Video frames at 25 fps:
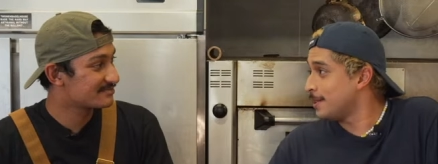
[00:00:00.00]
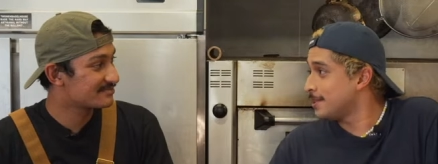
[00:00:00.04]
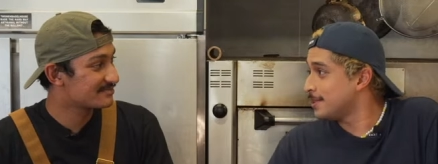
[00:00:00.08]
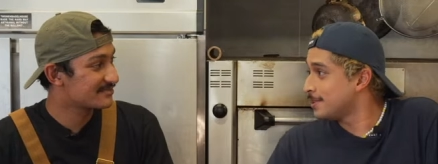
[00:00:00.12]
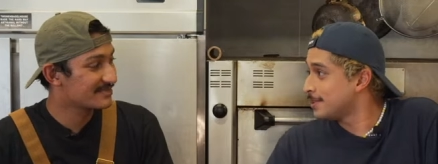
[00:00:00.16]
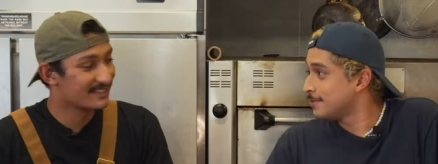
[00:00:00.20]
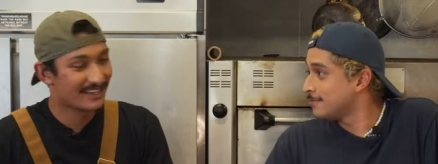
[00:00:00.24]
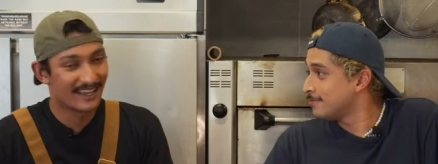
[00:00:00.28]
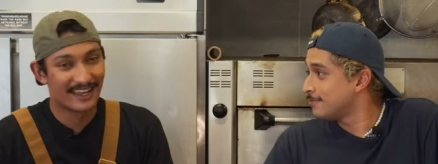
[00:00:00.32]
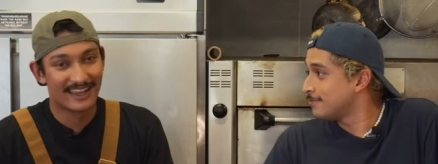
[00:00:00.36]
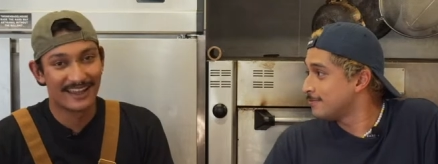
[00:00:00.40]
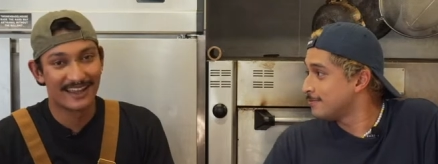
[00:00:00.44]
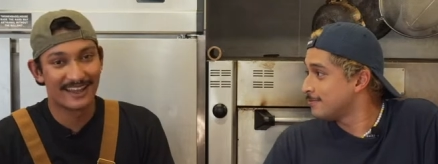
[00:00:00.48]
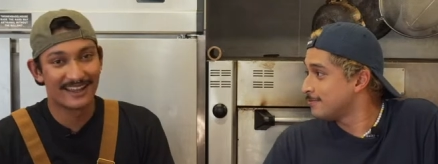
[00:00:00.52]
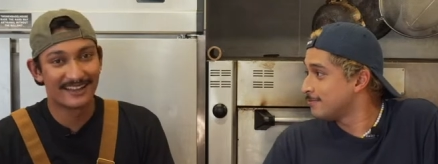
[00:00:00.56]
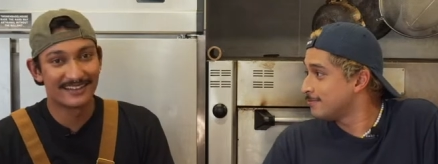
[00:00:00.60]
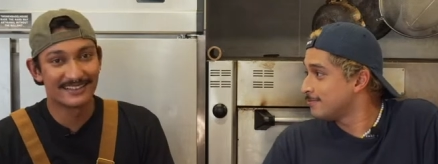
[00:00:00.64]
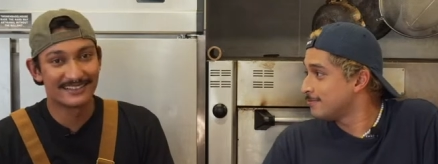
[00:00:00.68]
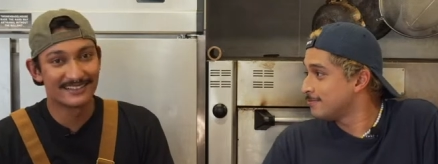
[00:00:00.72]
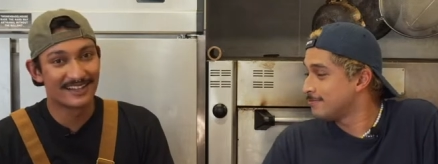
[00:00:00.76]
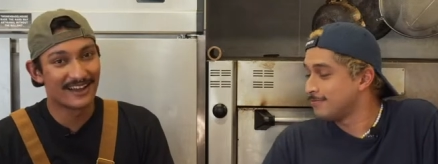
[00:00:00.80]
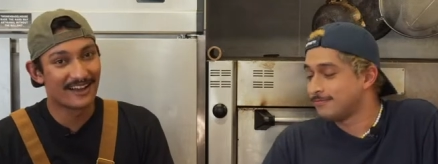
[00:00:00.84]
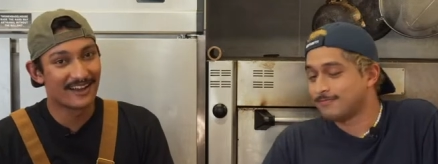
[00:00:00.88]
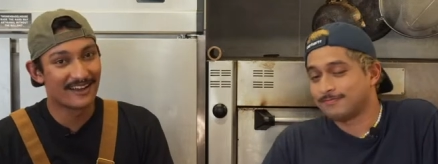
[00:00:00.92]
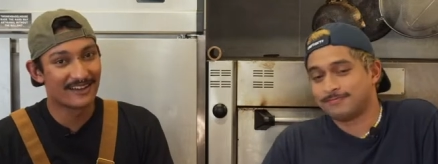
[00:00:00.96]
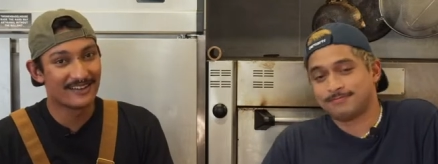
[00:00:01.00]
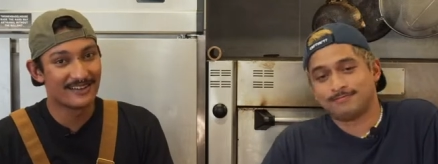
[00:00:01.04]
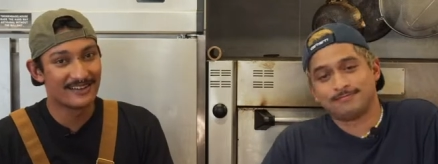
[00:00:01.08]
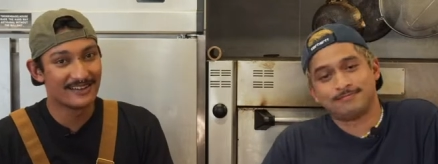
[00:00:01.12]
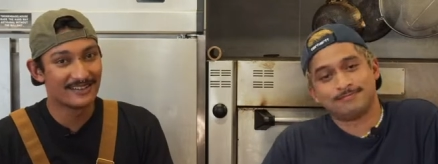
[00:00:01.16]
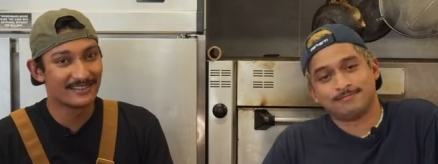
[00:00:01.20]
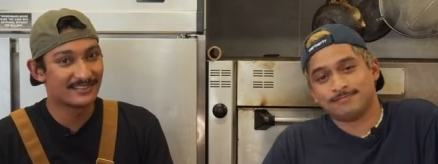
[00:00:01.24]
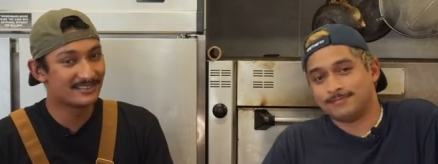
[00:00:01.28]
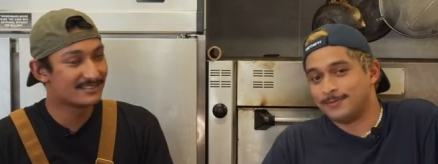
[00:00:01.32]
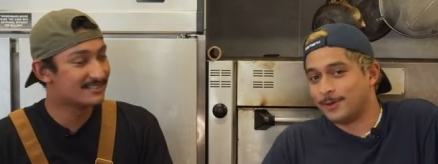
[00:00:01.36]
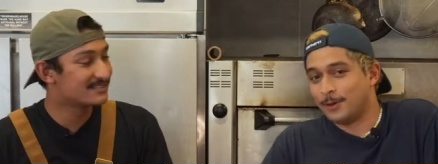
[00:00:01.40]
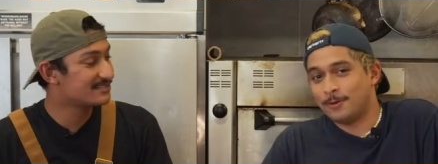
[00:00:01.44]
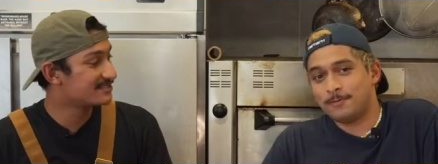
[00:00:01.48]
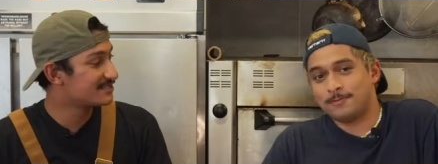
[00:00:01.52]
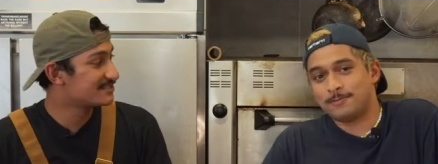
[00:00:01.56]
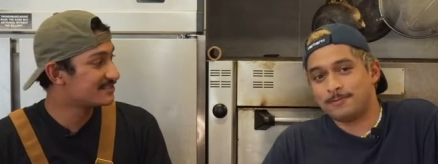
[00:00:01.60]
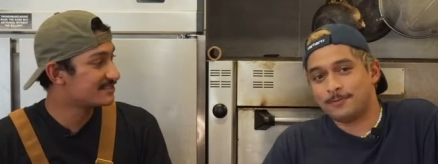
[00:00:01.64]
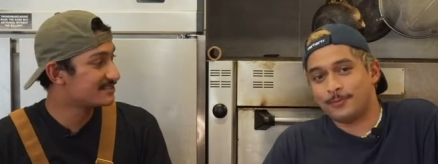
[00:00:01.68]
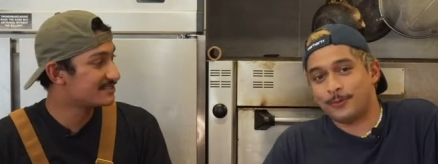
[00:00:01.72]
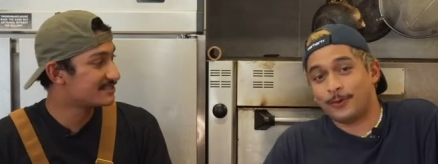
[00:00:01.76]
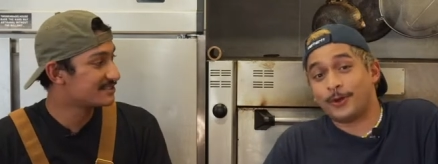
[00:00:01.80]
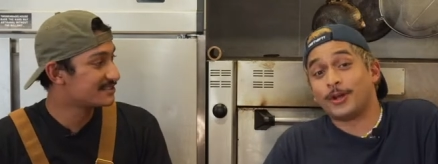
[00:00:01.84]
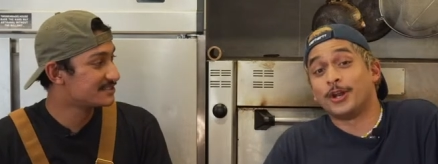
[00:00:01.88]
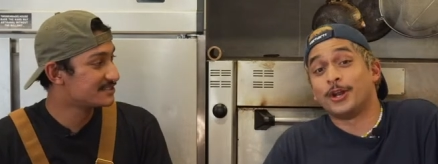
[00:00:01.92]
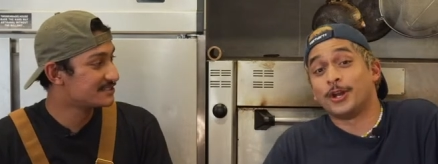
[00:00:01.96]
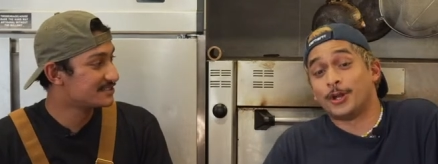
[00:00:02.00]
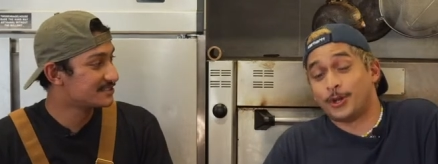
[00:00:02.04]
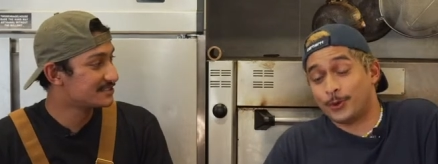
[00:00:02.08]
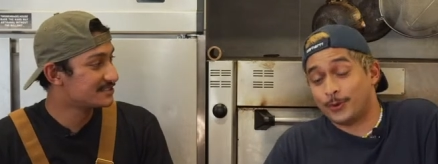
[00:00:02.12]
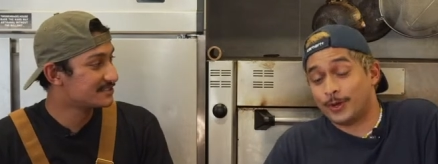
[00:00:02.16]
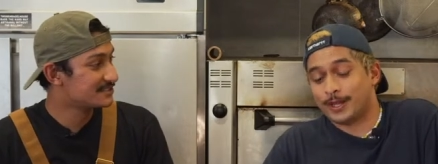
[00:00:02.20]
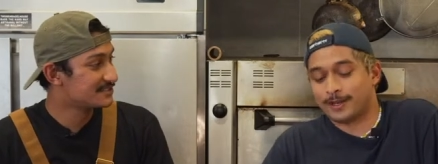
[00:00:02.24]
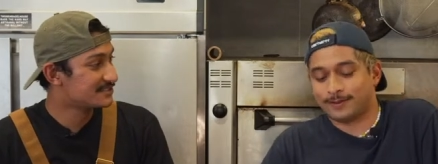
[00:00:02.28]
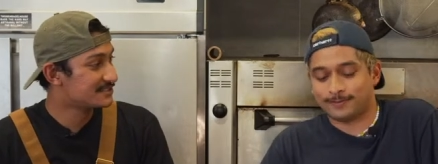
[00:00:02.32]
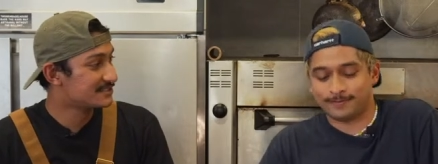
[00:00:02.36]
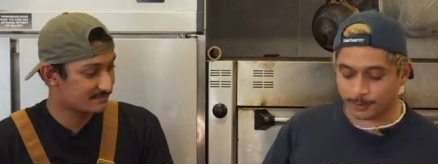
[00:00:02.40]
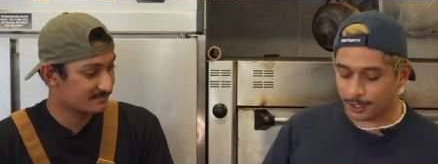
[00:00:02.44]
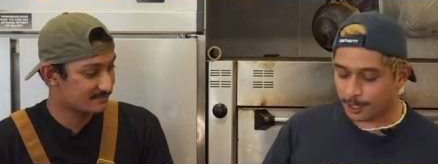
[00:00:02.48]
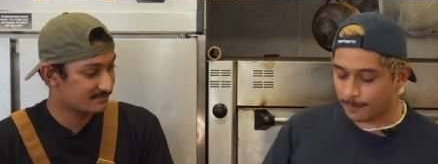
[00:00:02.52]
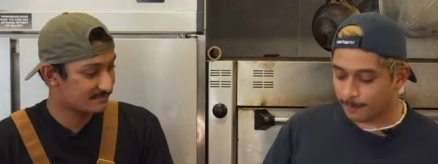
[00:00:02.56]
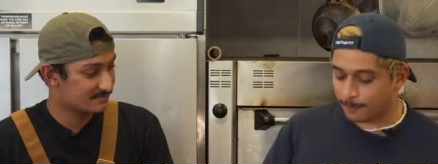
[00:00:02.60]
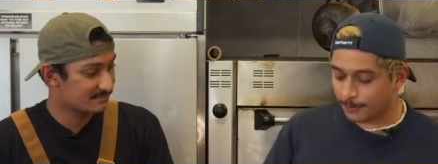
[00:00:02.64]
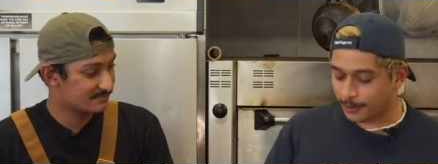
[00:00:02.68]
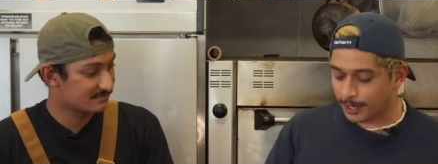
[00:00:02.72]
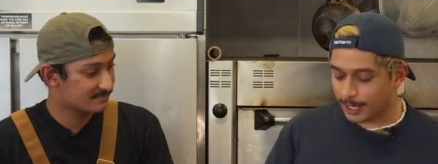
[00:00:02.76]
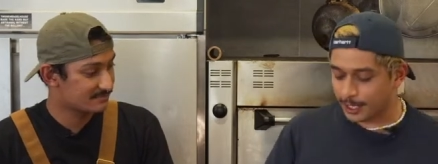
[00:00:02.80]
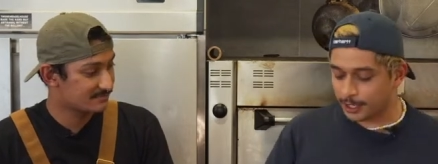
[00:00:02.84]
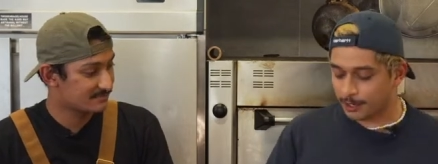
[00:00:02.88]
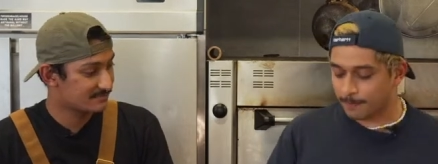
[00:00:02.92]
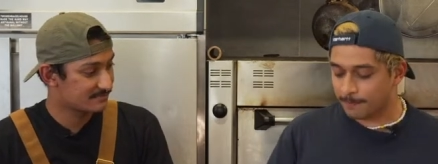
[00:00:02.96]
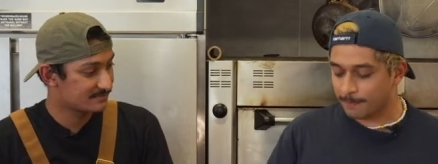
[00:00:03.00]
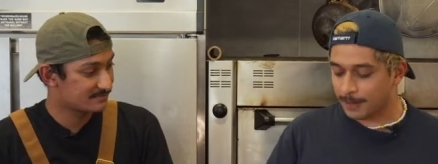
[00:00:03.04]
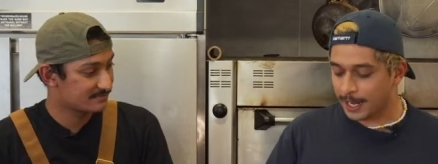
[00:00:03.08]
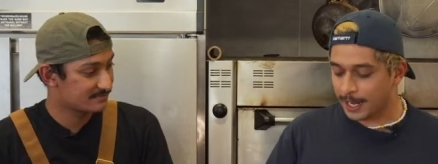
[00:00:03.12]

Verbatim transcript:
Speaker 1: us? Hell no. Nope, we're gonna do it. We're gonna put in the